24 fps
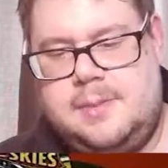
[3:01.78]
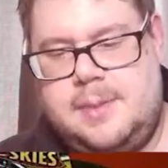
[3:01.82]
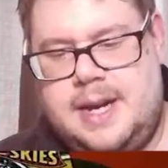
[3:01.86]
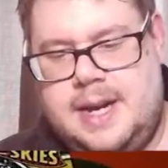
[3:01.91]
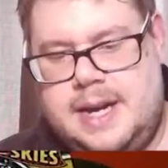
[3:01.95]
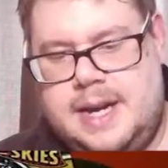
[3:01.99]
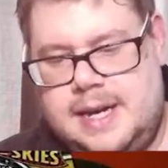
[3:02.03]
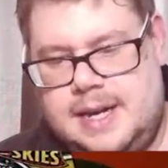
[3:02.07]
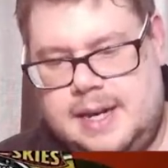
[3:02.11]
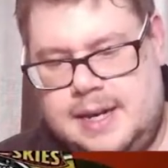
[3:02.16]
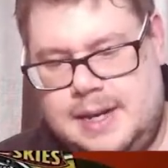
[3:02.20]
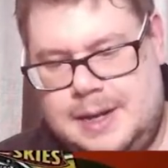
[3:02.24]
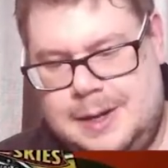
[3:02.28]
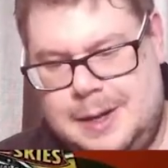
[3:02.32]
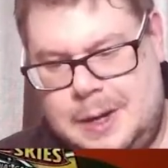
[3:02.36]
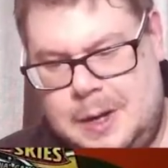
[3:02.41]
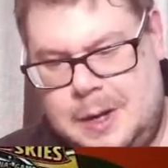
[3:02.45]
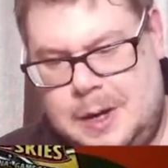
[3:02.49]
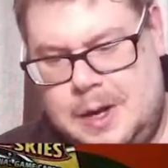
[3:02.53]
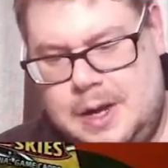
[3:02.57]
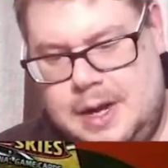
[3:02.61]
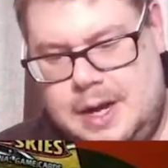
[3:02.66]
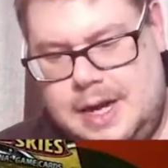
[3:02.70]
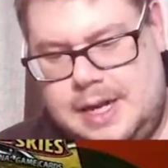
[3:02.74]
pack.
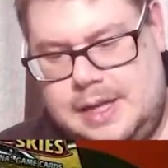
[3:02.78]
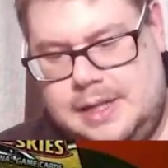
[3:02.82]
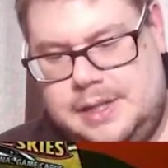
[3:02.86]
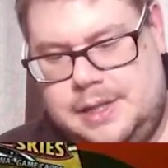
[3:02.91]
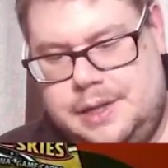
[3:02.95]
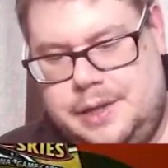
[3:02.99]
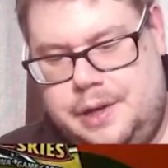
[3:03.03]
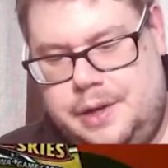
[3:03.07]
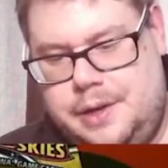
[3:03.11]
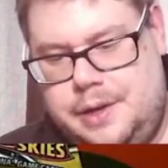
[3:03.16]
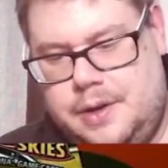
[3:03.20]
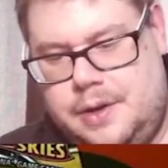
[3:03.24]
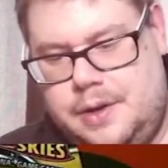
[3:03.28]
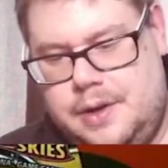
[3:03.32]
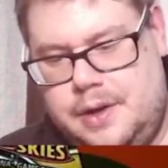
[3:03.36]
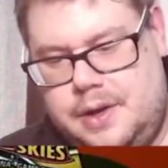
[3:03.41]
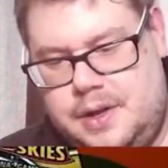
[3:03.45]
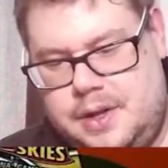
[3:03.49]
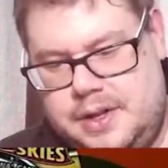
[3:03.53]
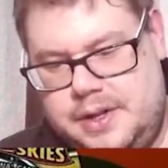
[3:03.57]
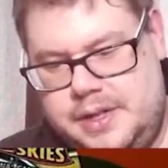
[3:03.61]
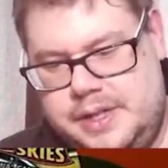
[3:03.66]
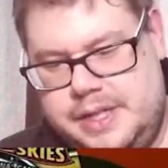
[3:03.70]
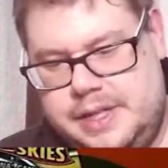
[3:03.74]
Had two
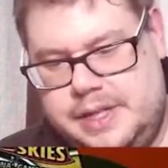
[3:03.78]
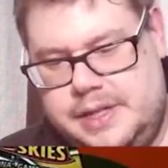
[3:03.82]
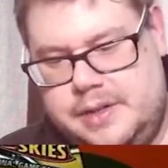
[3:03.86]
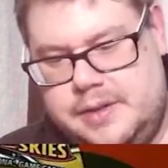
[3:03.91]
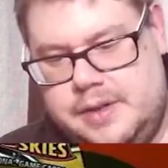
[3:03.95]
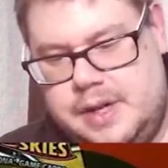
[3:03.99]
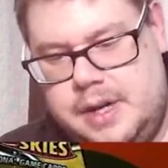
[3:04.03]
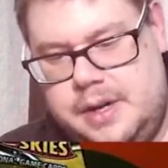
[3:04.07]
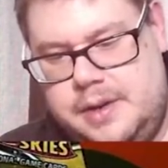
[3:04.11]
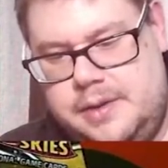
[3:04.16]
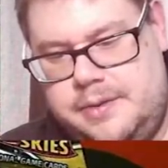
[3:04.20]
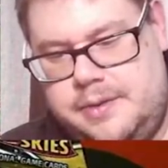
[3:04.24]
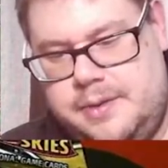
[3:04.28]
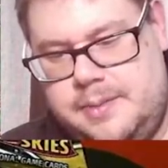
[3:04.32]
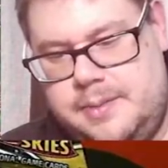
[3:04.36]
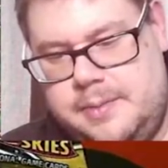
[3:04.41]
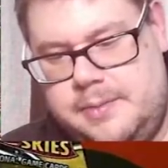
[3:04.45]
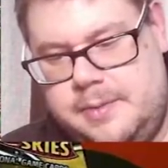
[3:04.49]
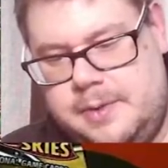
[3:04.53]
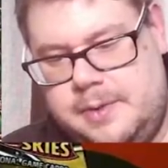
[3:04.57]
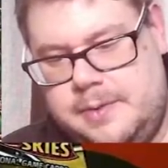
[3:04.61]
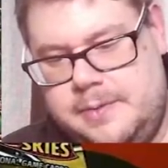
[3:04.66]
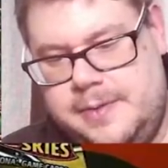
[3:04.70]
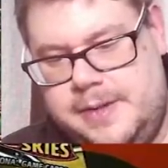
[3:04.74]
non-holos in a row from
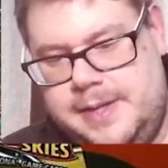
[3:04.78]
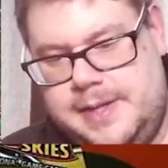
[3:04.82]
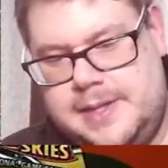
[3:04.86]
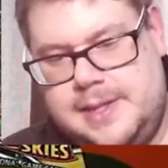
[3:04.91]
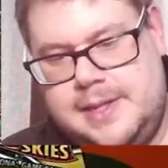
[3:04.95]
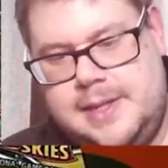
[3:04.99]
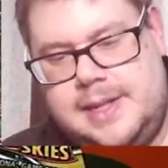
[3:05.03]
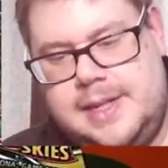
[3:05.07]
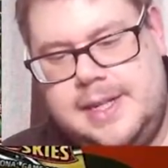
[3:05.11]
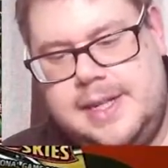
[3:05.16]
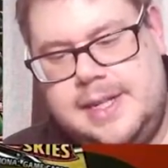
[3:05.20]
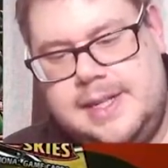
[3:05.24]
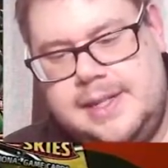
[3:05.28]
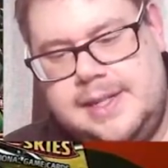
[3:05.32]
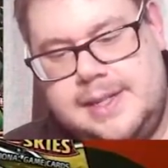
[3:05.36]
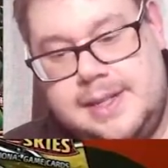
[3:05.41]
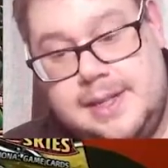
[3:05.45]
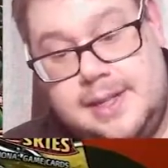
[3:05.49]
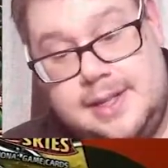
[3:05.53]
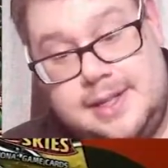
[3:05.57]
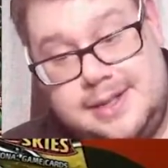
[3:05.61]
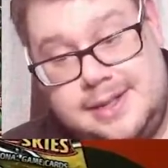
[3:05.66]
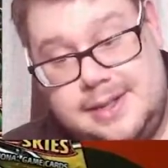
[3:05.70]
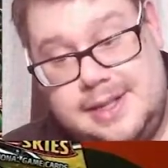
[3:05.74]
Evolving Skies,
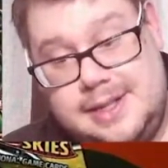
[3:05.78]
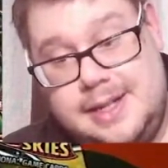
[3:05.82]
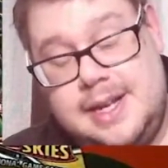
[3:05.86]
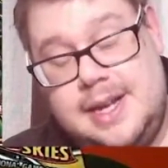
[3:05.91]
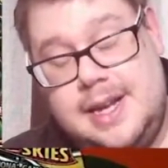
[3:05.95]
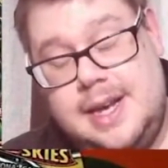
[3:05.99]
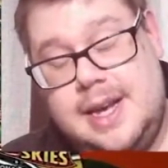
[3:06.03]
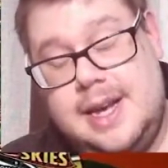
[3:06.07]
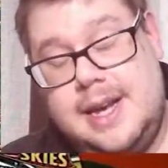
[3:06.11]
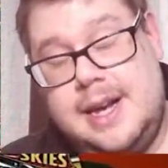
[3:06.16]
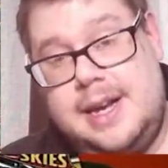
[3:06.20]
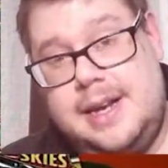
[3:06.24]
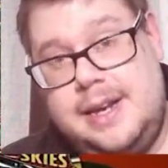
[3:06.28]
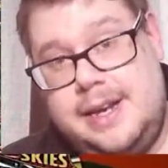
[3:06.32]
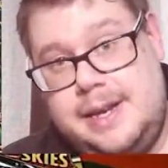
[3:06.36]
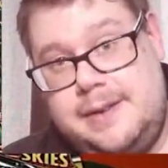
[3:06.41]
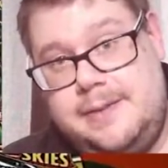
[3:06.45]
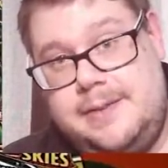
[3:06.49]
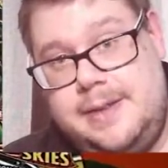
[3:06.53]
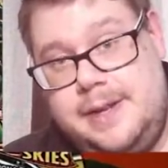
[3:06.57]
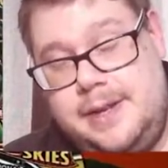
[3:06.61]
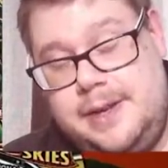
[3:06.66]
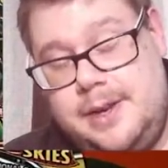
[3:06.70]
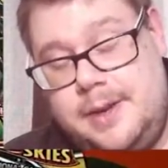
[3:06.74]
so can
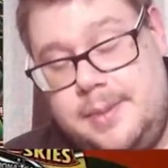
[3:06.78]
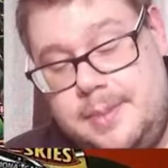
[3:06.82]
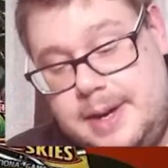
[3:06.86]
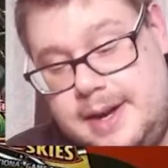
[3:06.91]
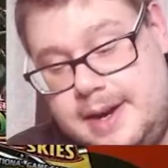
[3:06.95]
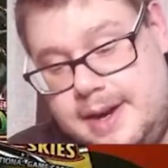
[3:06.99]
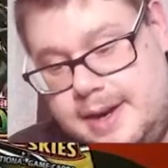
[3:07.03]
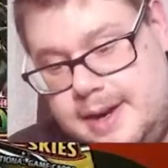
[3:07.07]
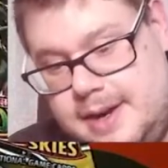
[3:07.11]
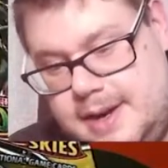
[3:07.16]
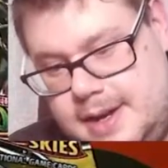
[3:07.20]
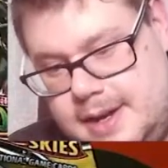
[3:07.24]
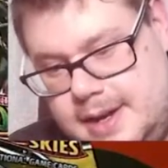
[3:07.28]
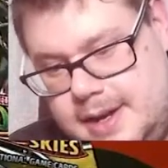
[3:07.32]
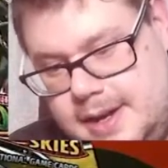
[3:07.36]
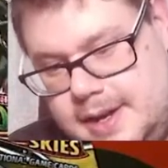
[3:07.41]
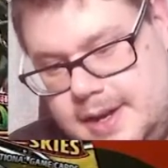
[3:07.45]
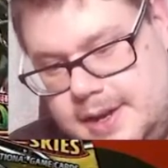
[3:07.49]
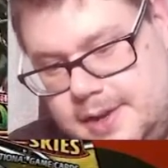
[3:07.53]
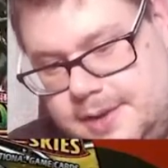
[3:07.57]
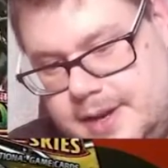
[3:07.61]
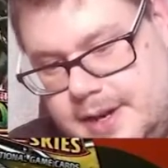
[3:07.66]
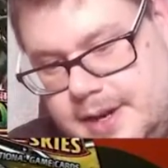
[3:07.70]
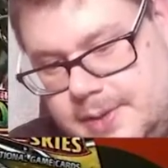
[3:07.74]
definitely do better.
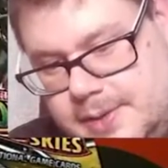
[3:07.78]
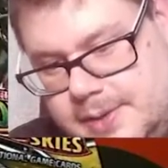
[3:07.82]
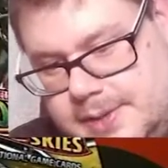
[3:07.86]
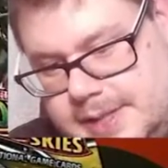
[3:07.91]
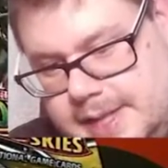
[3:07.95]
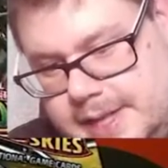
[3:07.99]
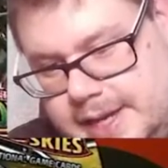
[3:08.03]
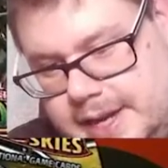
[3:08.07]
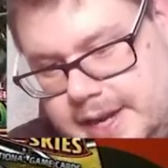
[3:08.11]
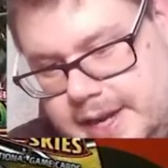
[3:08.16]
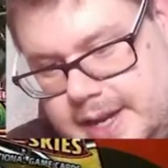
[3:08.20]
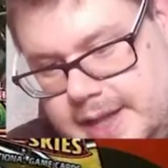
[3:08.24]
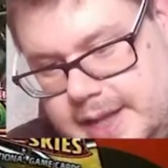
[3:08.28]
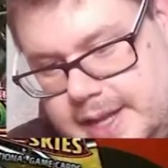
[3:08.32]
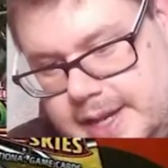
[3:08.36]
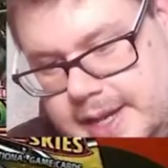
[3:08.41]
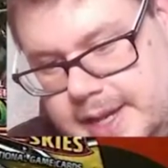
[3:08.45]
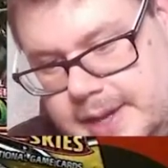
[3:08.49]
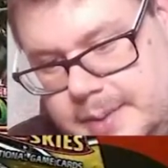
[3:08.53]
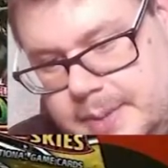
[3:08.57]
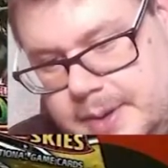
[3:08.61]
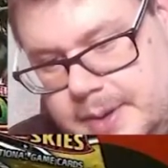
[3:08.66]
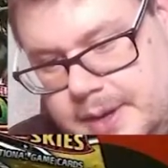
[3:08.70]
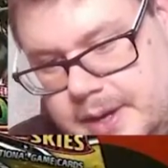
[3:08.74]
A Drowsy, a
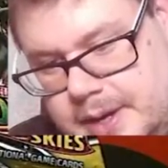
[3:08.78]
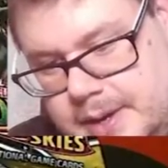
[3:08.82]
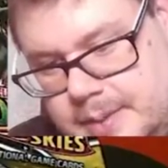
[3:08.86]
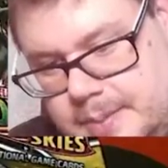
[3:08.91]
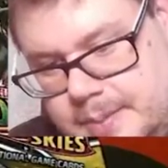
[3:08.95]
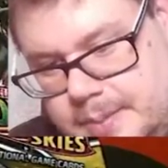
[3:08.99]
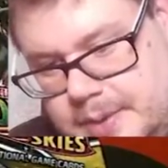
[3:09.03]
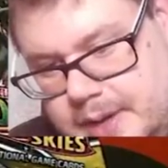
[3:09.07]
Lillipup,